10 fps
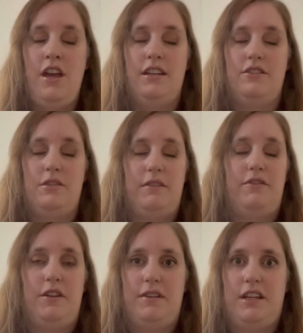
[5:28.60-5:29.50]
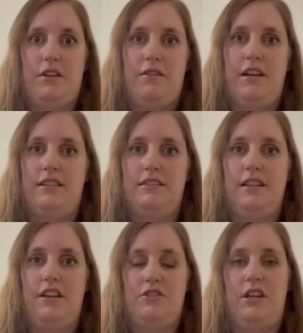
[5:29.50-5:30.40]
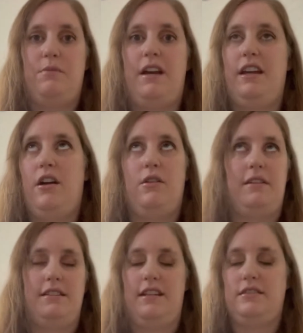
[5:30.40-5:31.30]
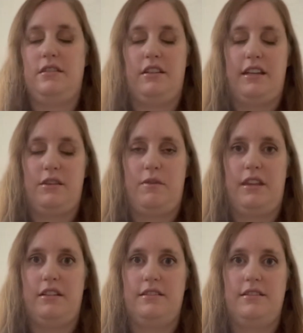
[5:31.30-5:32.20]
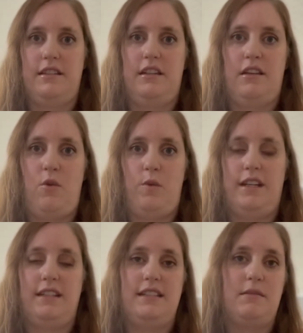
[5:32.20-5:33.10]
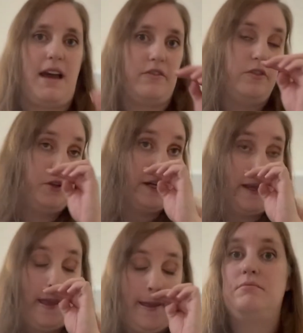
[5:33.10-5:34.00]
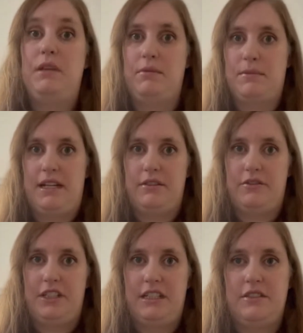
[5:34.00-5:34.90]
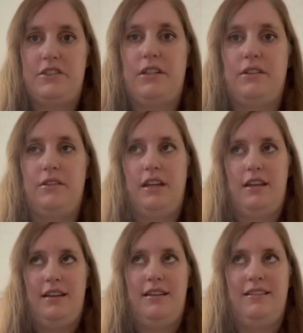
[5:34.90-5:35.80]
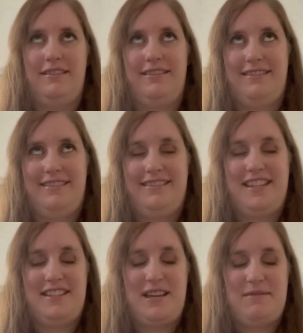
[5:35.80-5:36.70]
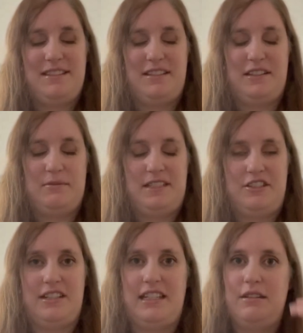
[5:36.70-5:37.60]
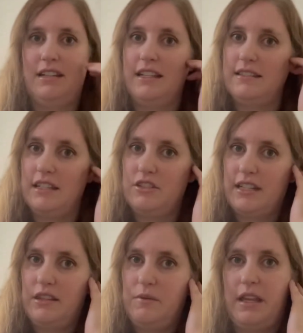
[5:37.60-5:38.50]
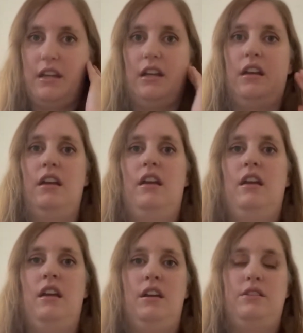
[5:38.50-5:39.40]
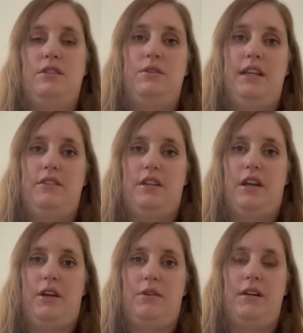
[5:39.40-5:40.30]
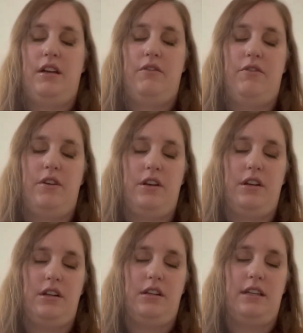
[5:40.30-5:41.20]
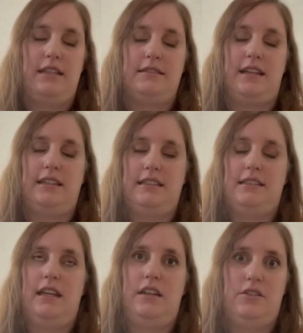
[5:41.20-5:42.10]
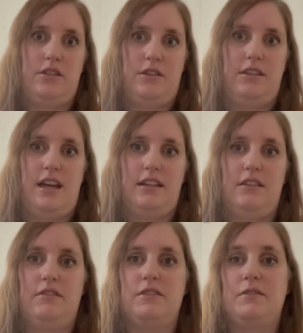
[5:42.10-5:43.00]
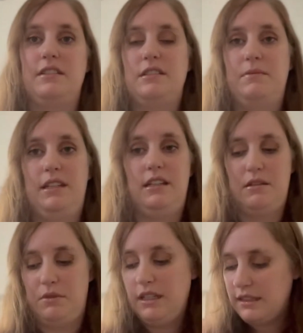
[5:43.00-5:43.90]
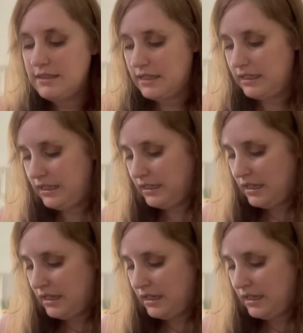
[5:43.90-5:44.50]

So before we go on a trip, I always like to look at the weather to see what I need to pack for and be prepared for. So this time it's a little bit tricky because I checked the weather 2 days ago for Kings Island and it showed that it was going to be completely sunny